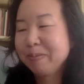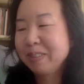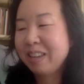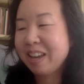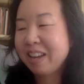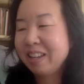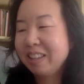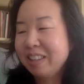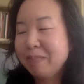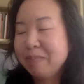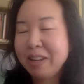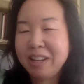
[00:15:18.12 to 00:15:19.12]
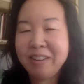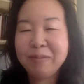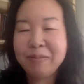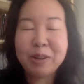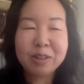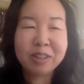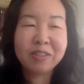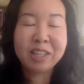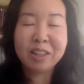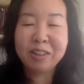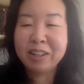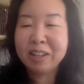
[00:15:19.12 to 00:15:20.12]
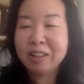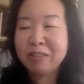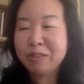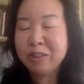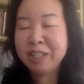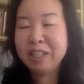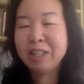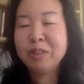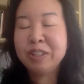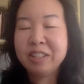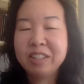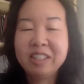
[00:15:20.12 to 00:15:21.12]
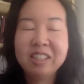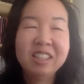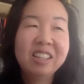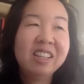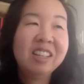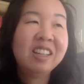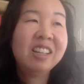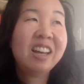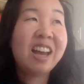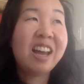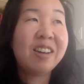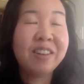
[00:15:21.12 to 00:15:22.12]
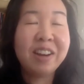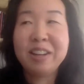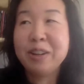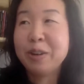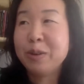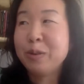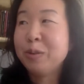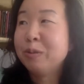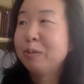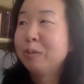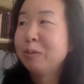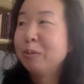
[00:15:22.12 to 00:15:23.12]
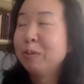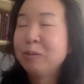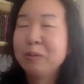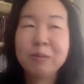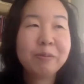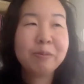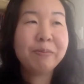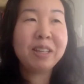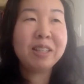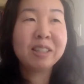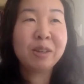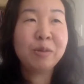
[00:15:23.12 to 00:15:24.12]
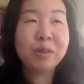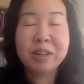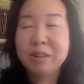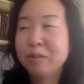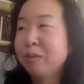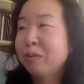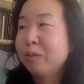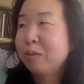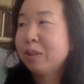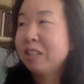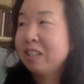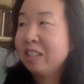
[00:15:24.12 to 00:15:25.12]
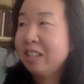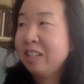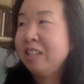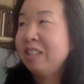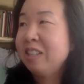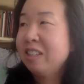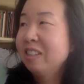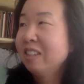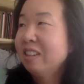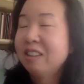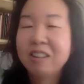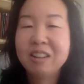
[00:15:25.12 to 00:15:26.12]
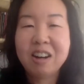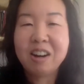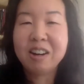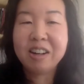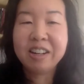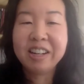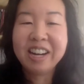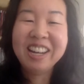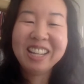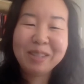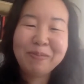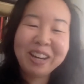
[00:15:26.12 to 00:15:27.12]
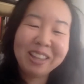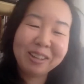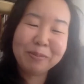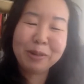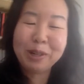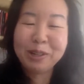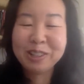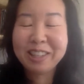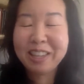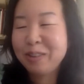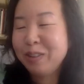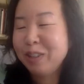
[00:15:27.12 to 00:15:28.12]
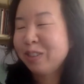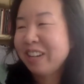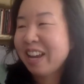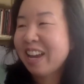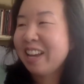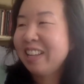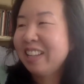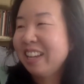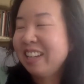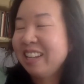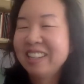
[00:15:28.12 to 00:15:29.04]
yeah, the many malls of Southern California, which is how I know basically what cities are is by their malls, like which one had like